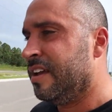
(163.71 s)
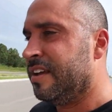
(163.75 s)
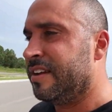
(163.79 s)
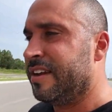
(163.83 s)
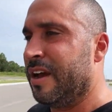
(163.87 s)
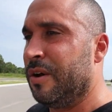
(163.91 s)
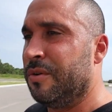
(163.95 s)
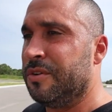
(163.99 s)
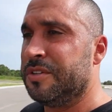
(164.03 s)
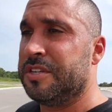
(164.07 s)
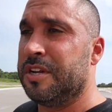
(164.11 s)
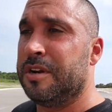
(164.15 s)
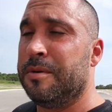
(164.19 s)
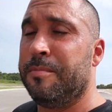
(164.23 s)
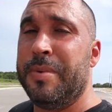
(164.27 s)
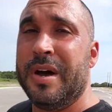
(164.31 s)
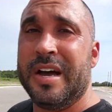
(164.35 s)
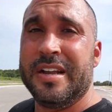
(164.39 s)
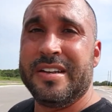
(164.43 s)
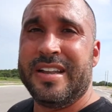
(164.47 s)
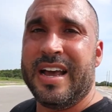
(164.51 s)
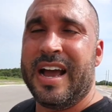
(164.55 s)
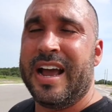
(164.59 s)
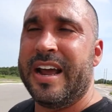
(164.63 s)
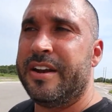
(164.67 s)
Now, is it a
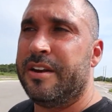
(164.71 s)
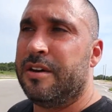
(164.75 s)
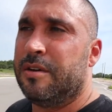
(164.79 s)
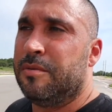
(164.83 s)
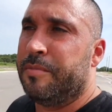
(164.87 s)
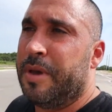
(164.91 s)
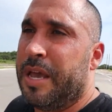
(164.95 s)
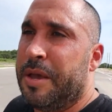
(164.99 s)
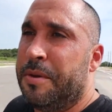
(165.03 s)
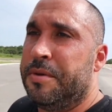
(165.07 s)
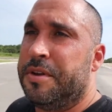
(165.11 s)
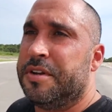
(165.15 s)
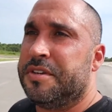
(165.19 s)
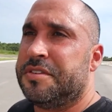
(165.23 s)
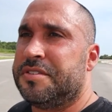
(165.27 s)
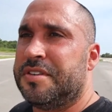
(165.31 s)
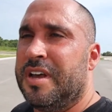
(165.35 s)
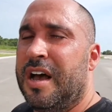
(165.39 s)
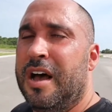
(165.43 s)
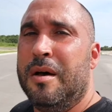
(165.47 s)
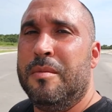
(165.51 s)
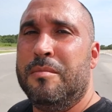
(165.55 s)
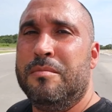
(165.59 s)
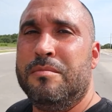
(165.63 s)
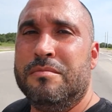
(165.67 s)
butt dyno? Maybe to
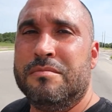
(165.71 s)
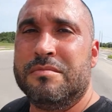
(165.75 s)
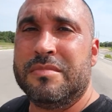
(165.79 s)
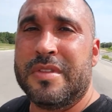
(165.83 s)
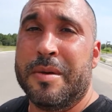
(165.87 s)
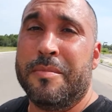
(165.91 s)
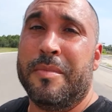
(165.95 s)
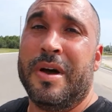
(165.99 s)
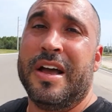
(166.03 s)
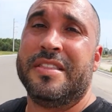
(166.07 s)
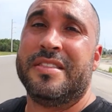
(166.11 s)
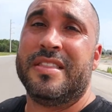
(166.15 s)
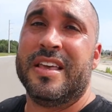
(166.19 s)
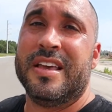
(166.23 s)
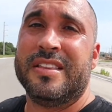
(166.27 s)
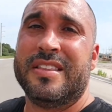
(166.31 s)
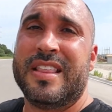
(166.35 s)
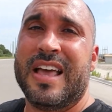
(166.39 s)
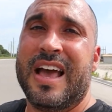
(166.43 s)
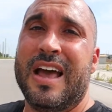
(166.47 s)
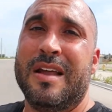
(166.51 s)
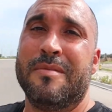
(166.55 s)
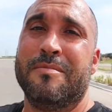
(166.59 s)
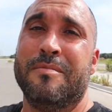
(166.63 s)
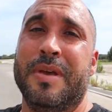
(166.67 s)
some, they might think
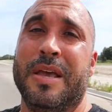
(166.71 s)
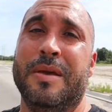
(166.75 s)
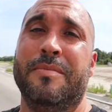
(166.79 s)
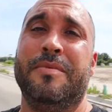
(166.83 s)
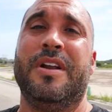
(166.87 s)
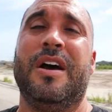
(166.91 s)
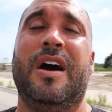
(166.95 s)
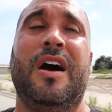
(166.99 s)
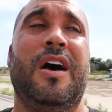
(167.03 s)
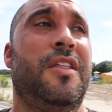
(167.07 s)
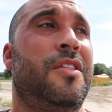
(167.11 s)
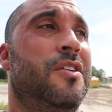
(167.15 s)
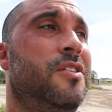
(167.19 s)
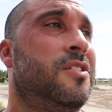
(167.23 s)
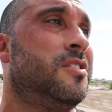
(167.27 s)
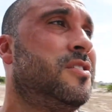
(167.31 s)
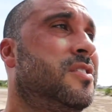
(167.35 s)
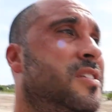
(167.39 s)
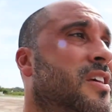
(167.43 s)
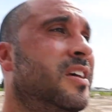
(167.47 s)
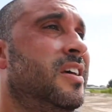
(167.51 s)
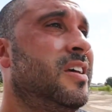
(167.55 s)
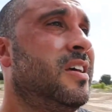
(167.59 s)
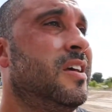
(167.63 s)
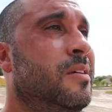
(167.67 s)
that. Maybe to
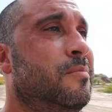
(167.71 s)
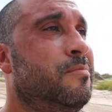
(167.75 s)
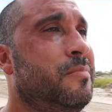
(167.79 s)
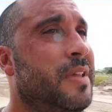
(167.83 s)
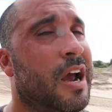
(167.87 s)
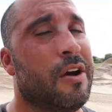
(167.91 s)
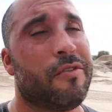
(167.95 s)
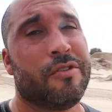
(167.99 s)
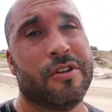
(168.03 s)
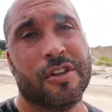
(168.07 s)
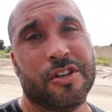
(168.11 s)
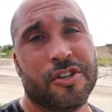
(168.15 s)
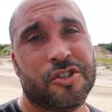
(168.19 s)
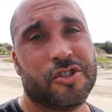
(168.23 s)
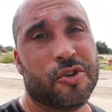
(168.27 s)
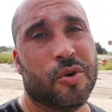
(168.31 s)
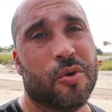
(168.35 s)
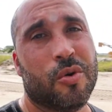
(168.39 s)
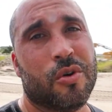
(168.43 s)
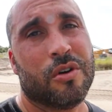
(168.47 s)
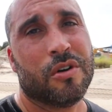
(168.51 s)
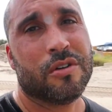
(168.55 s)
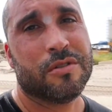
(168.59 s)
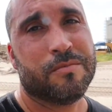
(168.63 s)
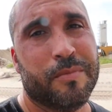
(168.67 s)
others, not really
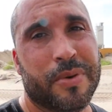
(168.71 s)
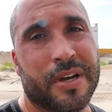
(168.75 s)
sure.